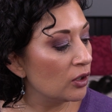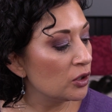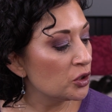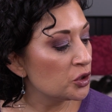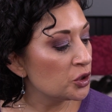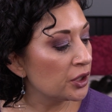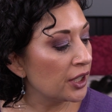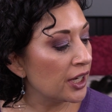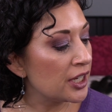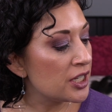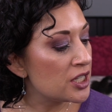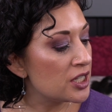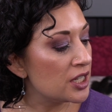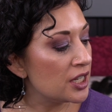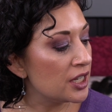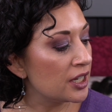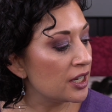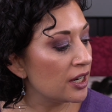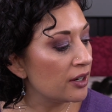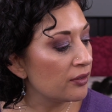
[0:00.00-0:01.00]
Ultra
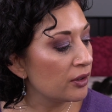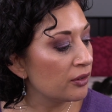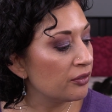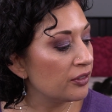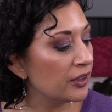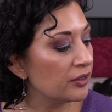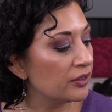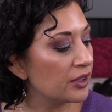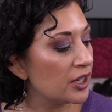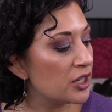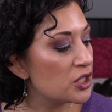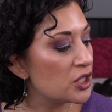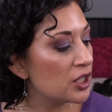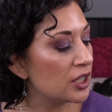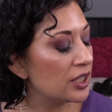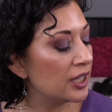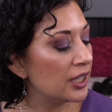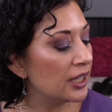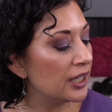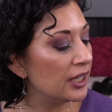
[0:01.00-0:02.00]
HD Cover
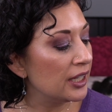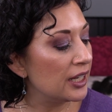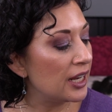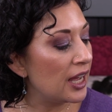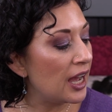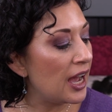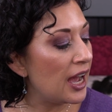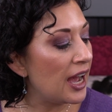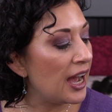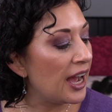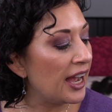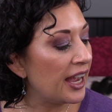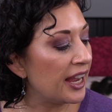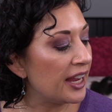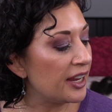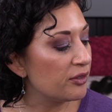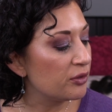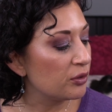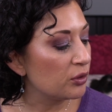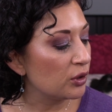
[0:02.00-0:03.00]
Foundation in
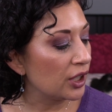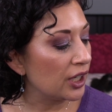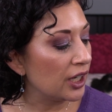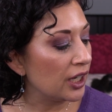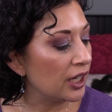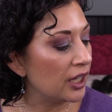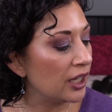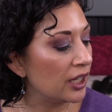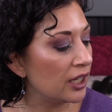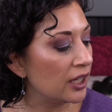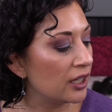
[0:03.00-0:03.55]
Ivory.